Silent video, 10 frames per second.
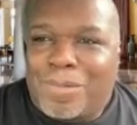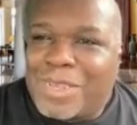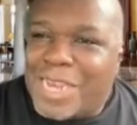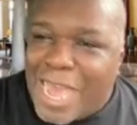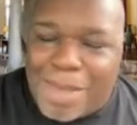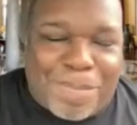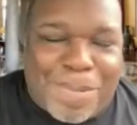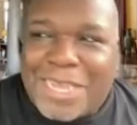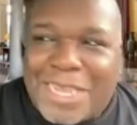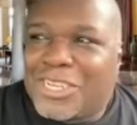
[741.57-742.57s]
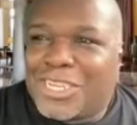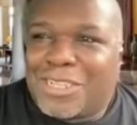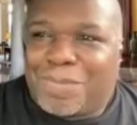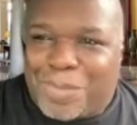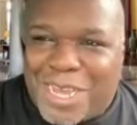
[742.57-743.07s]
not
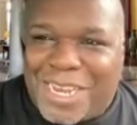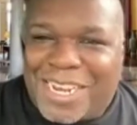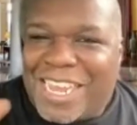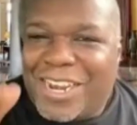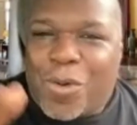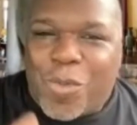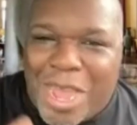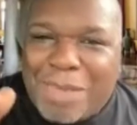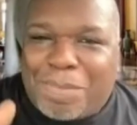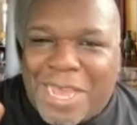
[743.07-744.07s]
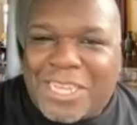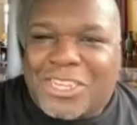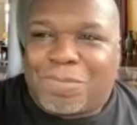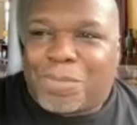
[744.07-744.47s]
patience, but in a way patience,